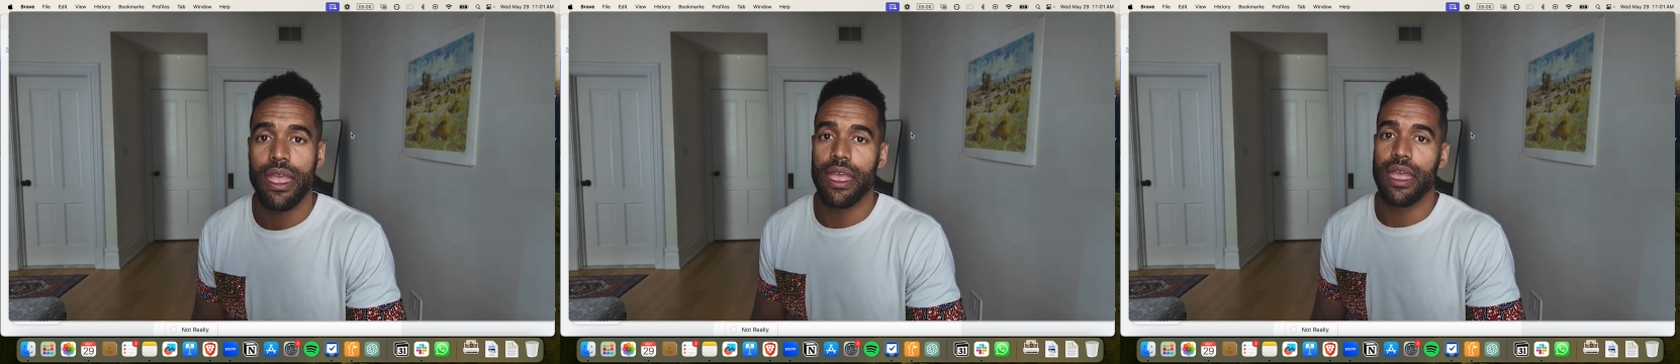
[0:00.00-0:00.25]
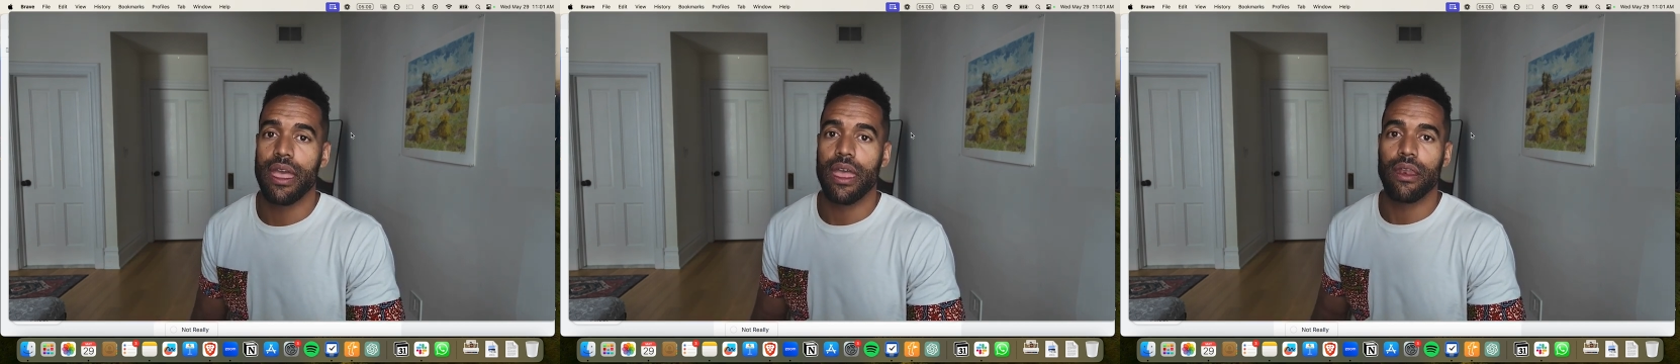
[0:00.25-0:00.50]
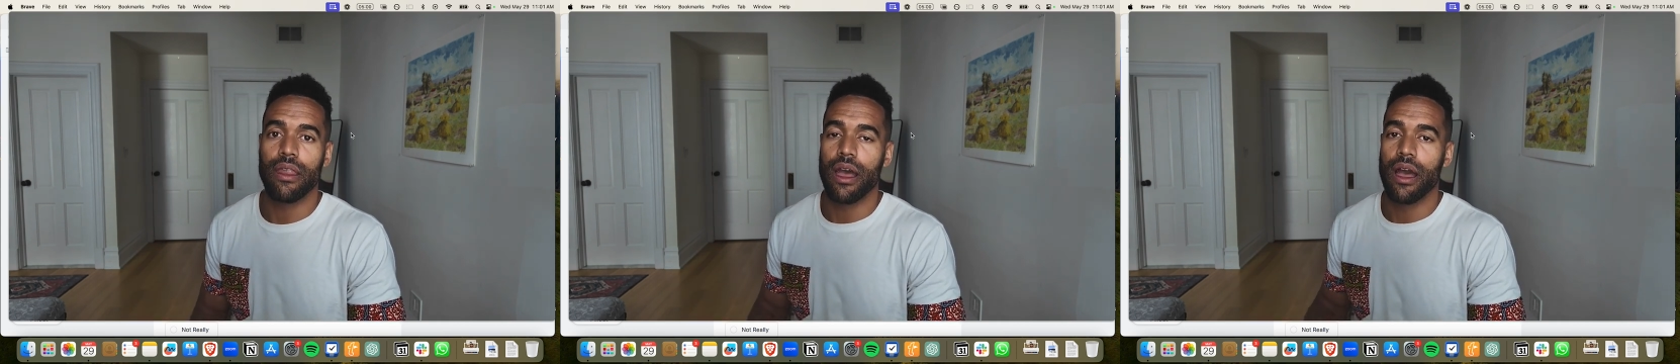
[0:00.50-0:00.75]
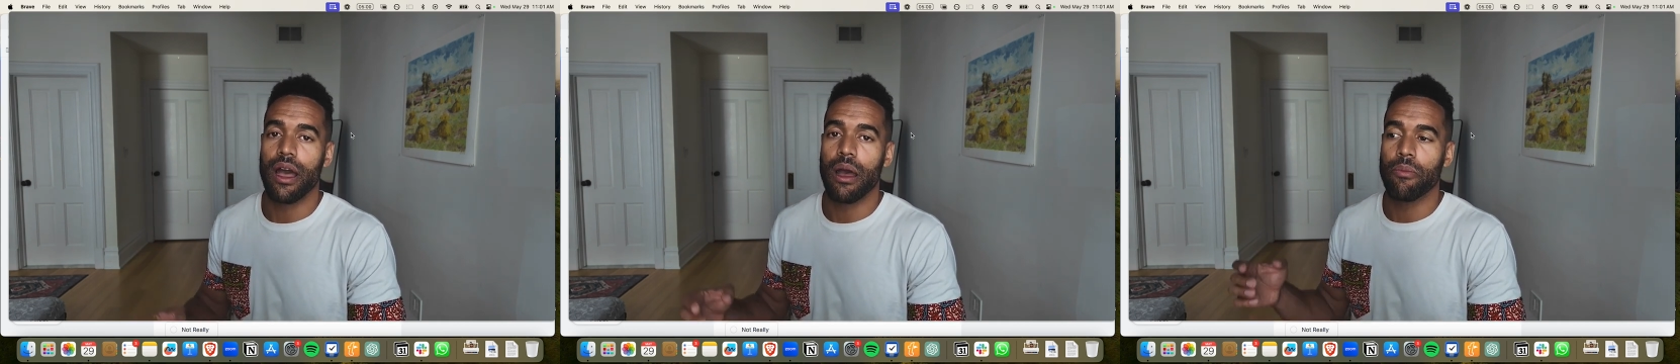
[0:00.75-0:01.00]
And
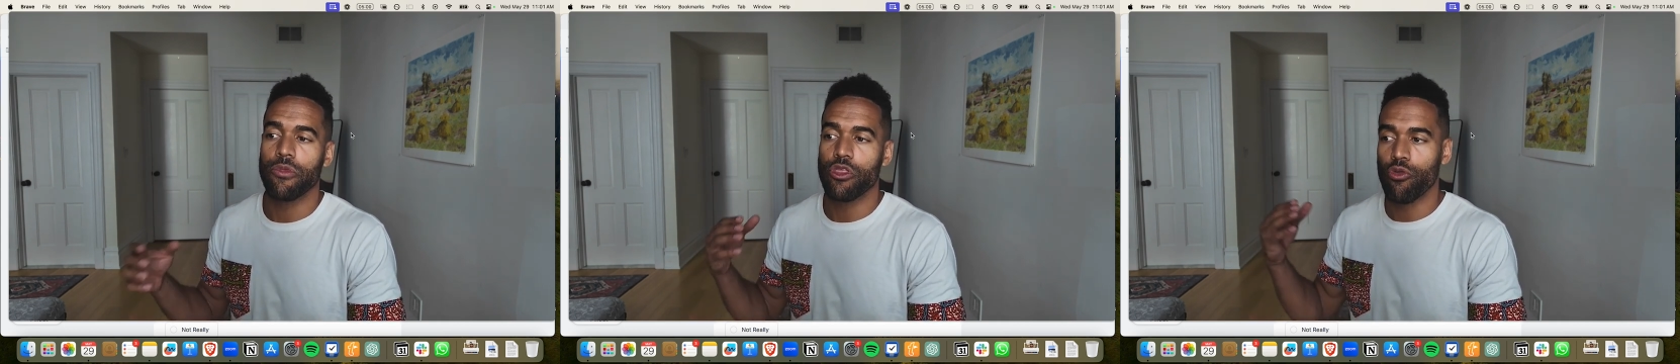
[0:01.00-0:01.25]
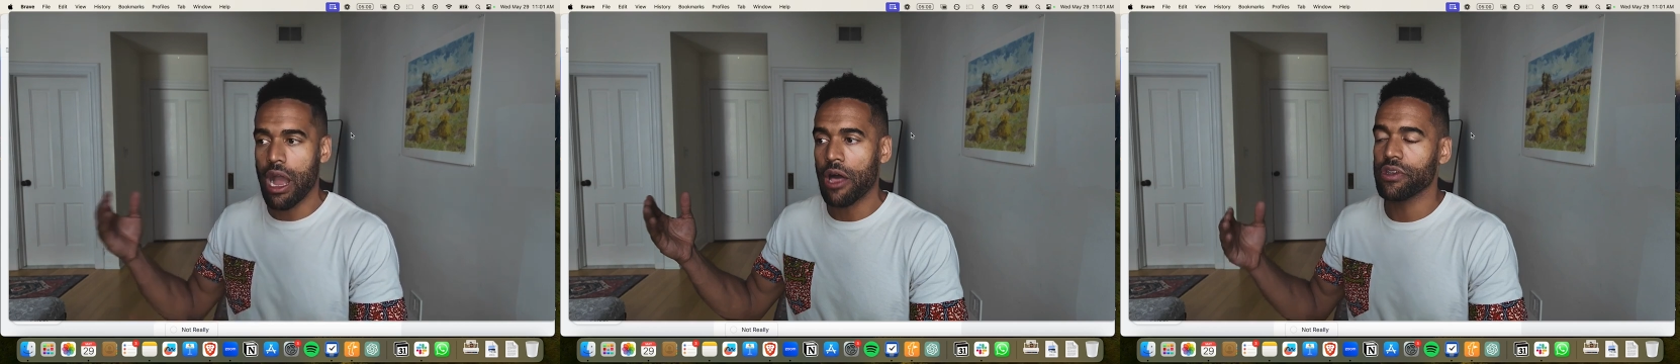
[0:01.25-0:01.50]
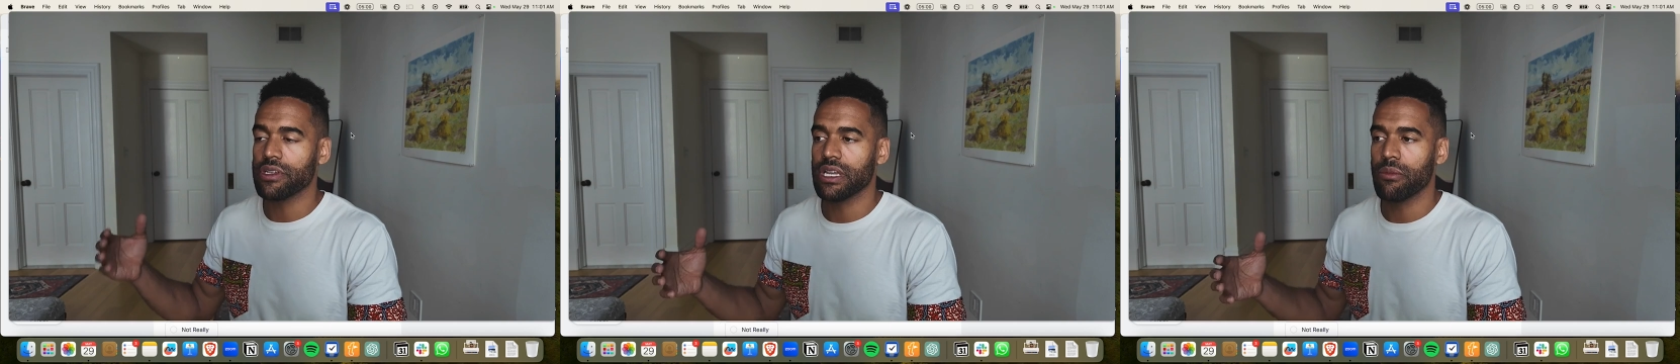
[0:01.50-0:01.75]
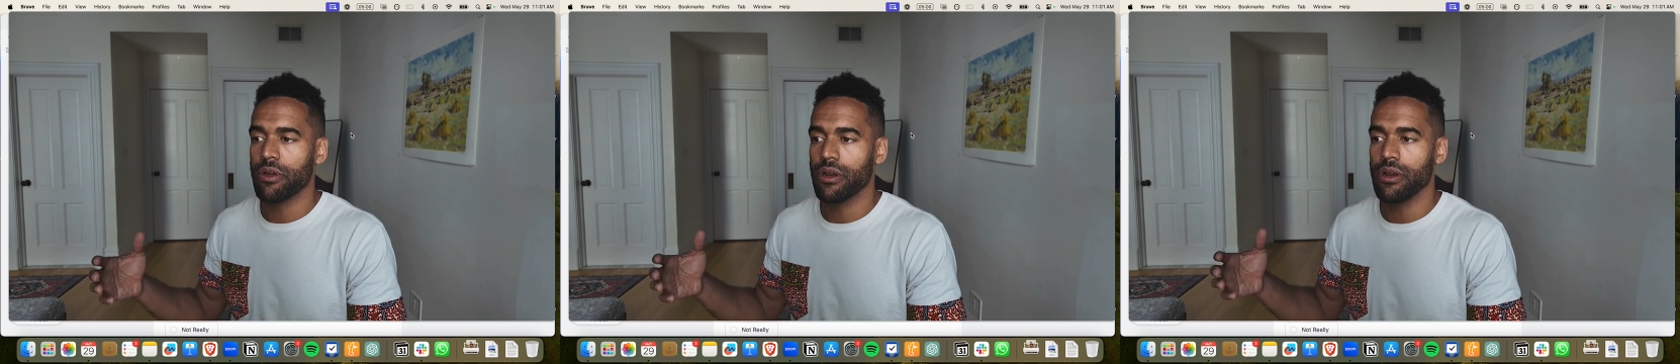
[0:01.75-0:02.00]
um, throughout the
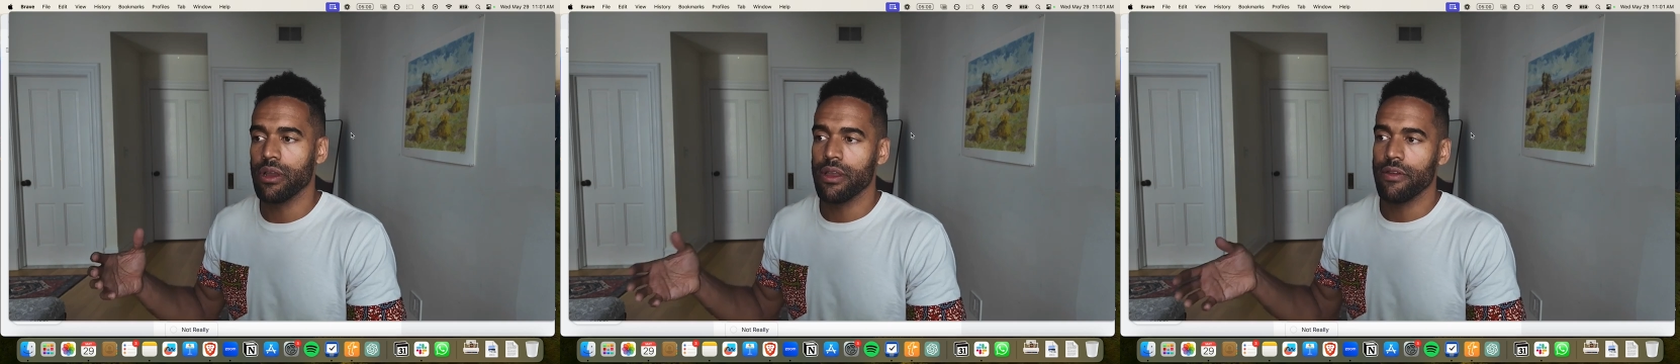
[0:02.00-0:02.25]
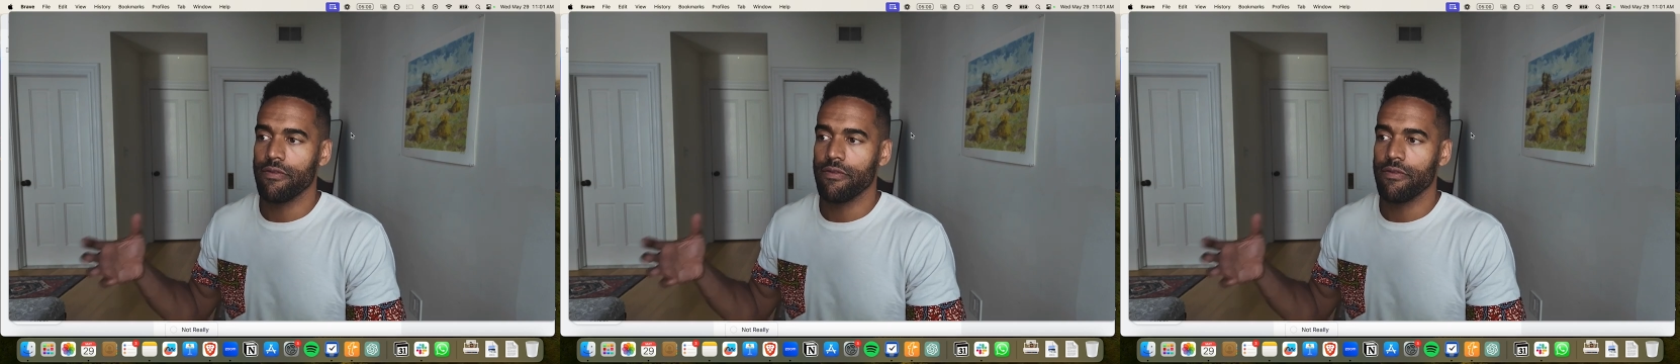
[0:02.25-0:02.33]
summer,